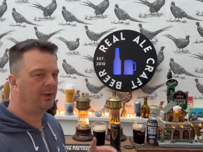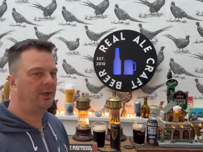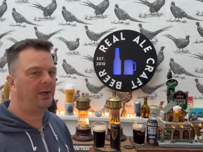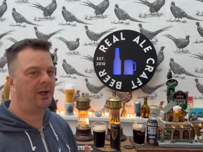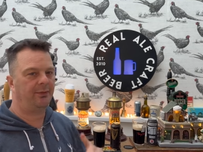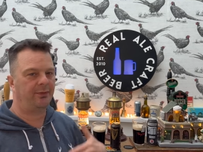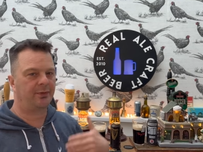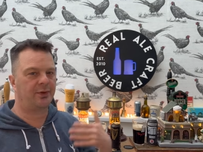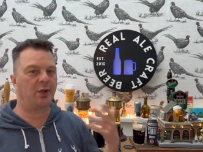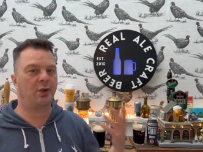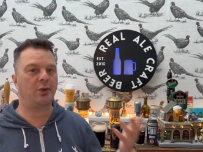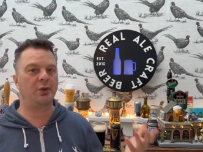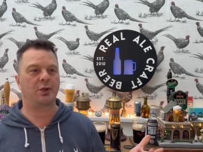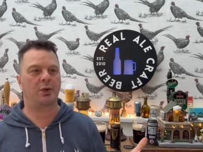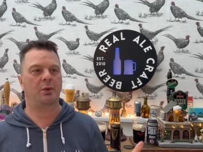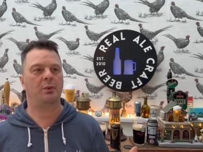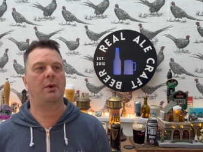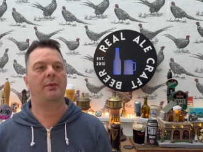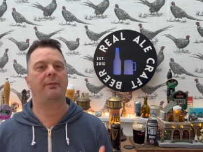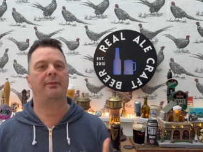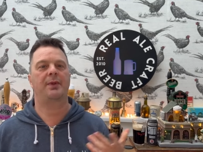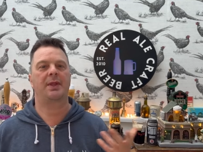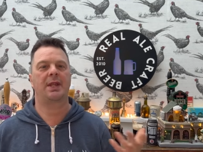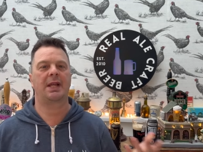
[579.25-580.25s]
I've told you I
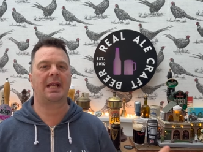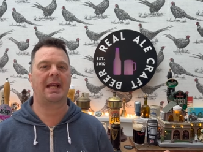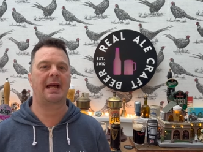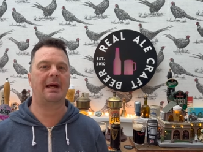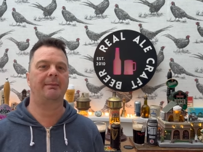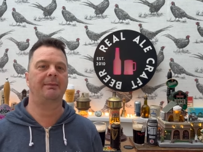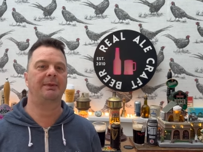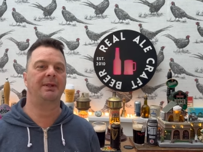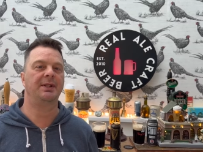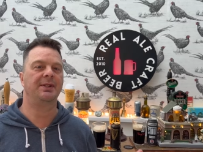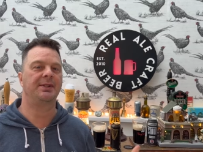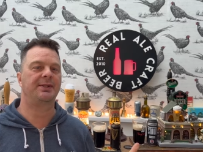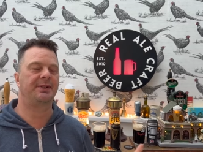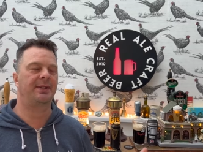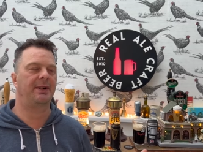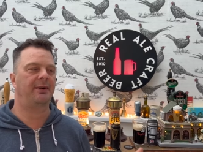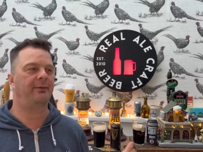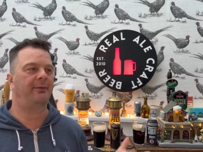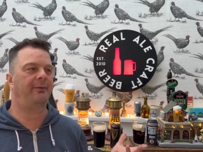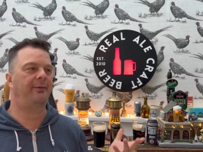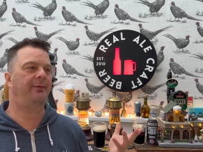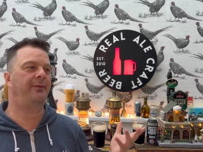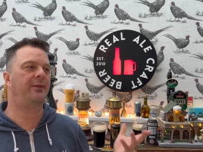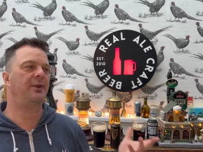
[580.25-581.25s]
went for the Camden
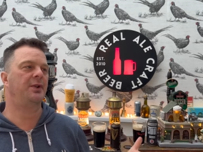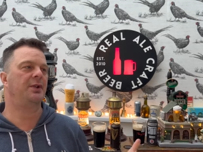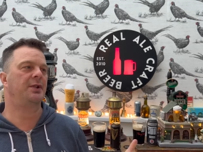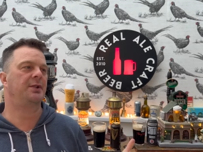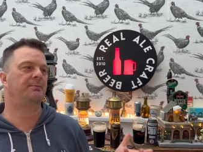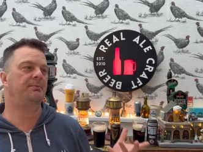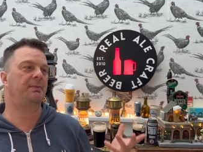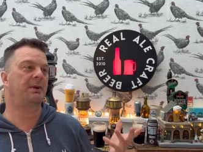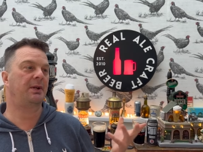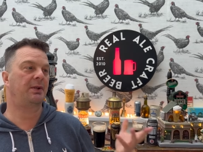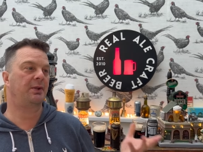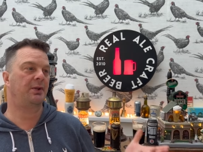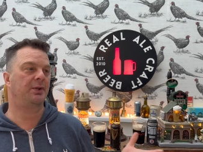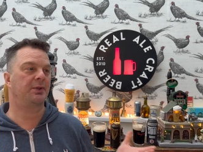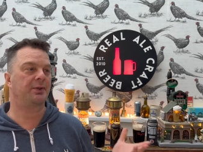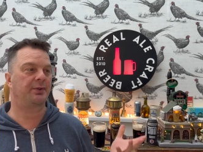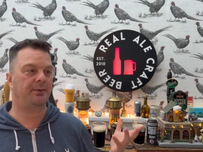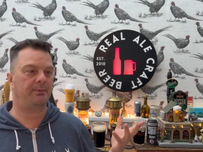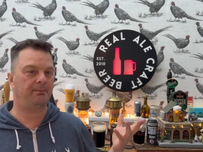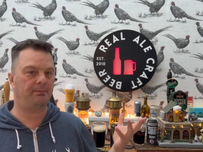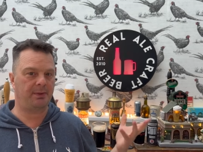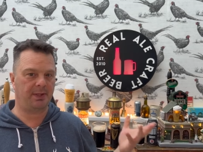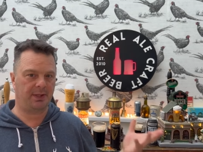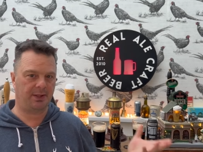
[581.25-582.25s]
Stout first because
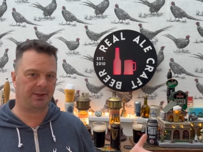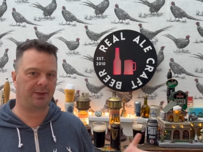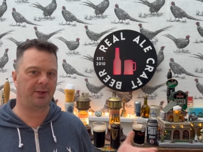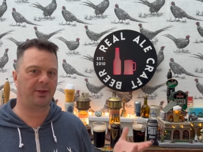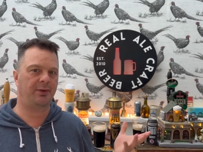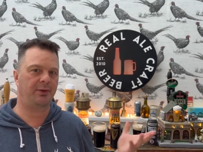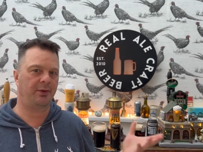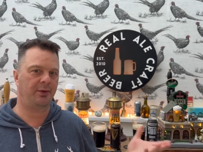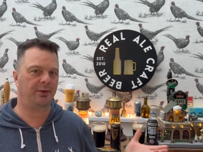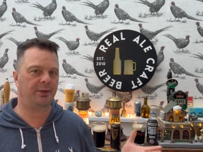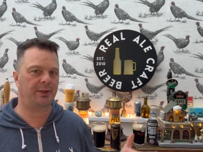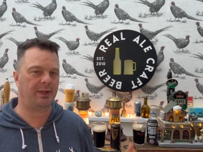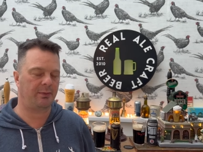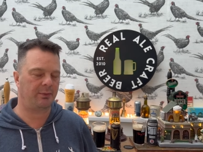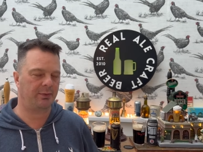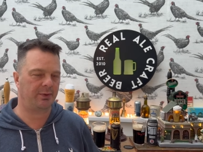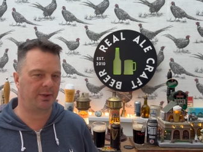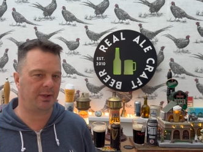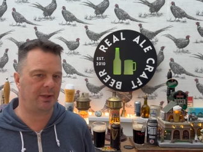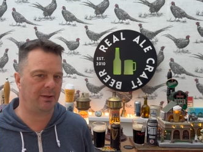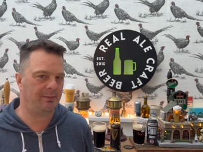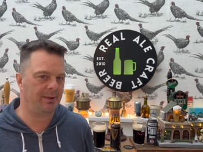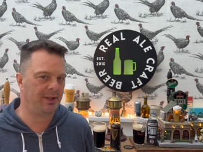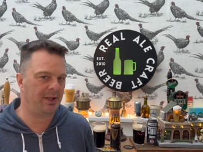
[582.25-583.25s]
because I thought that was
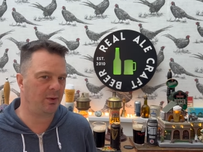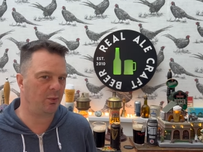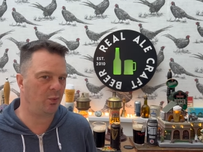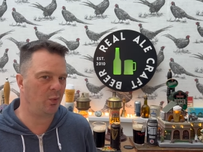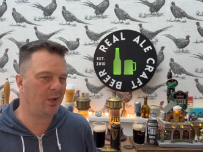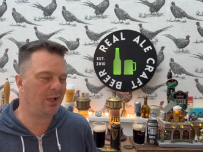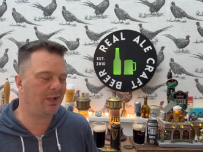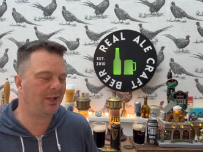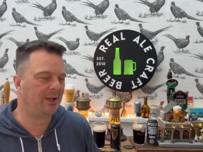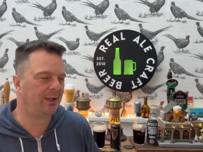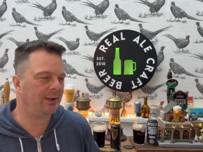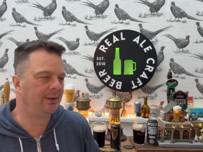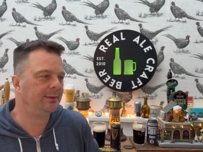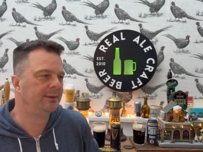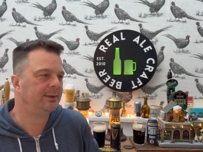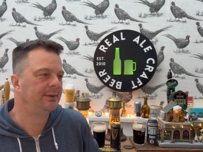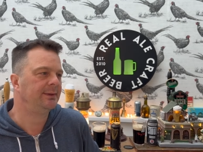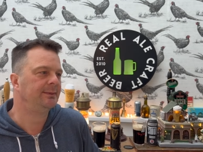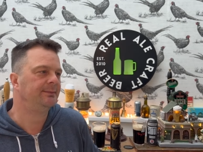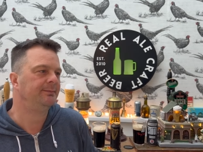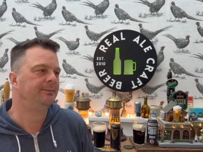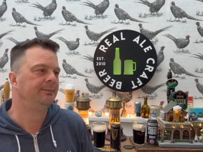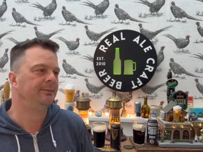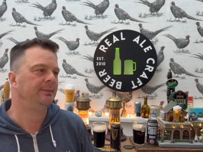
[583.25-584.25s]
going to be the weaker
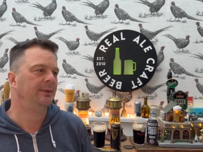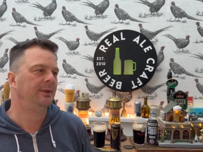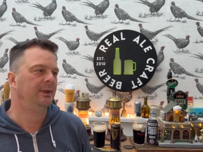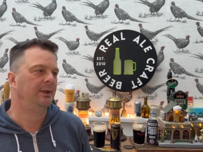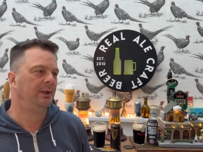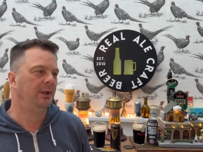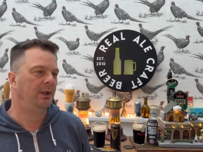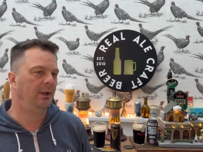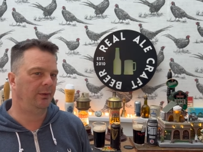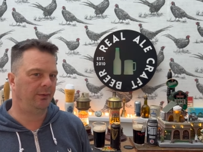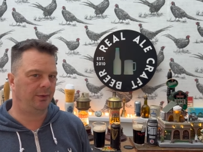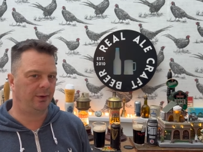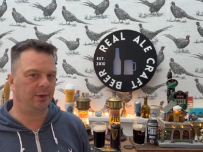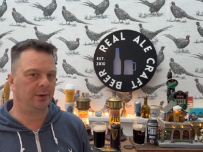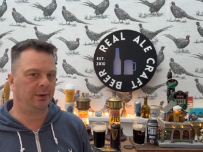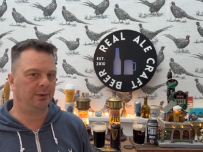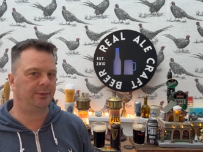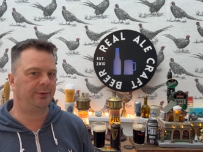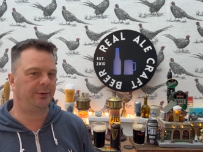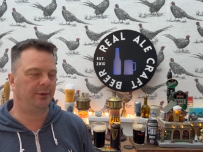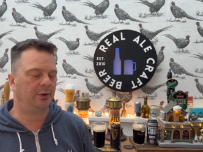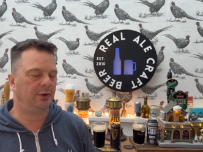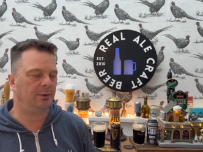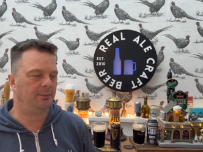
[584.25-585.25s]
of all
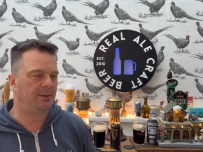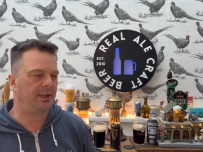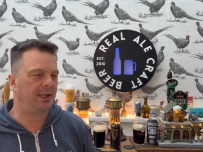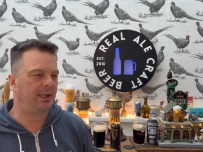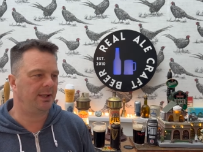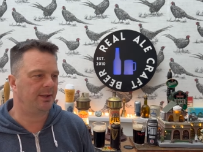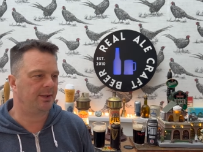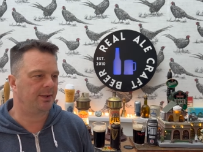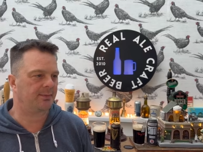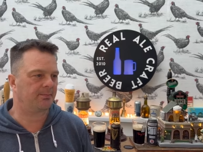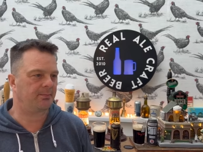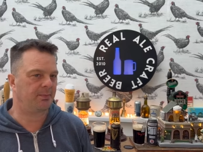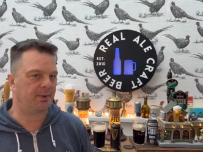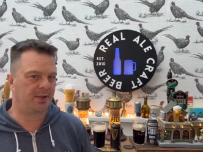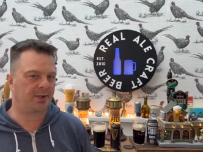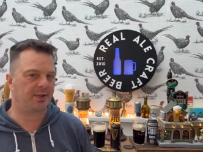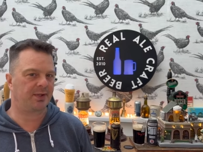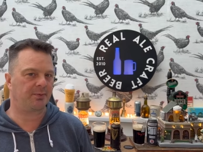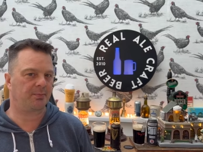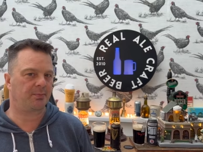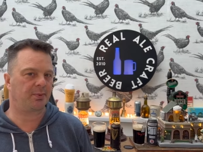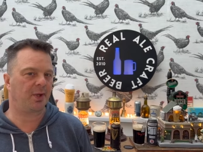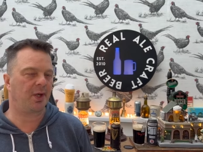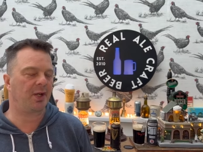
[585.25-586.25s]
four beers, but
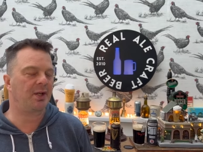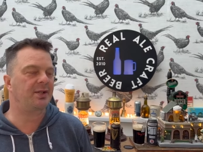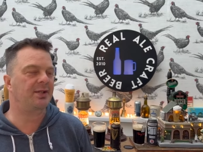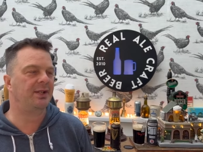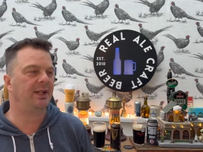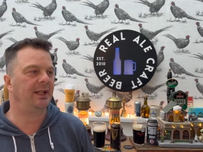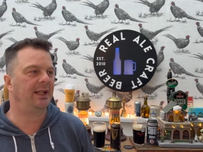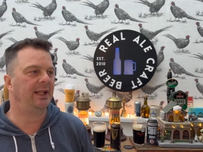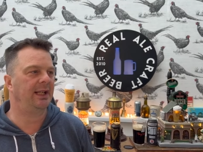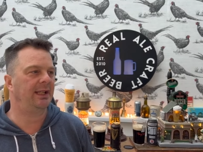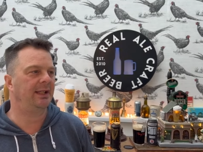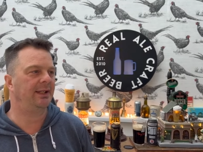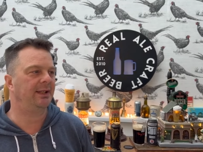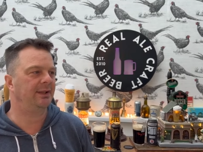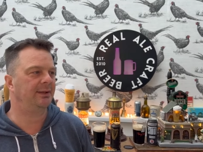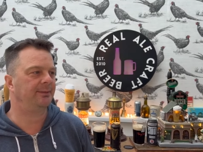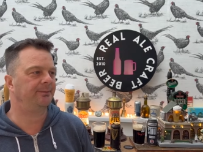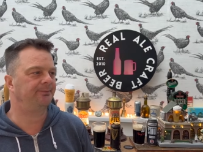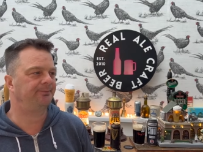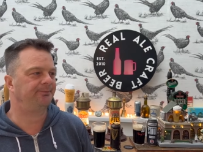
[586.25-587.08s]
surprisingly that